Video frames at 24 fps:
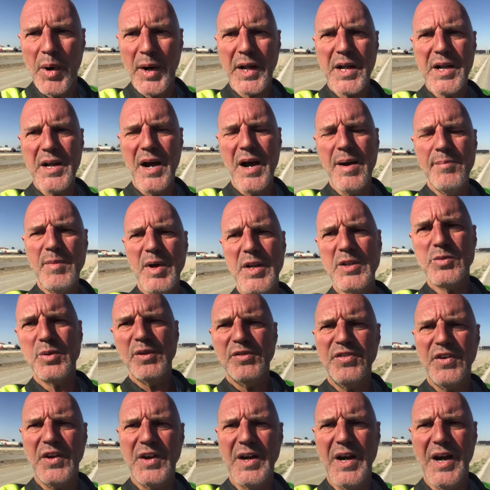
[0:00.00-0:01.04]
More to come once
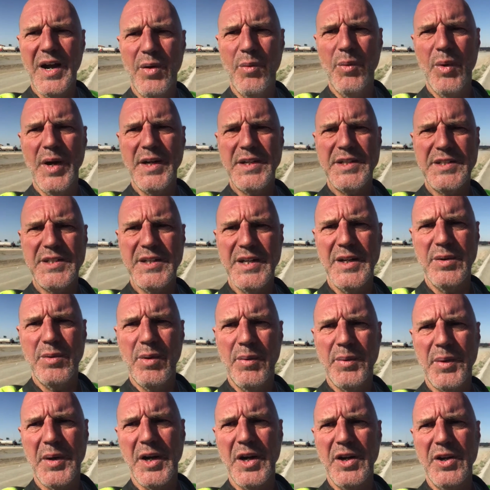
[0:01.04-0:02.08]
we figure out what
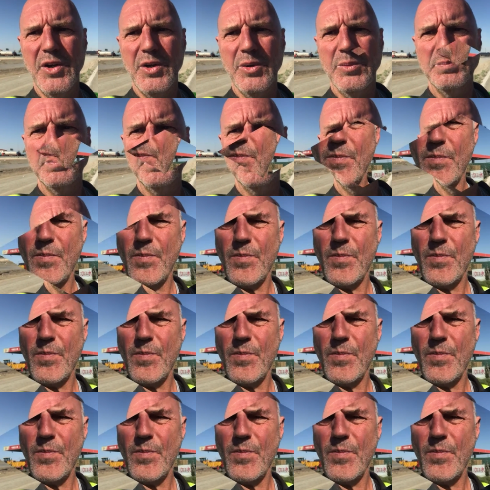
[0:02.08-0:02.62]
we're going to do.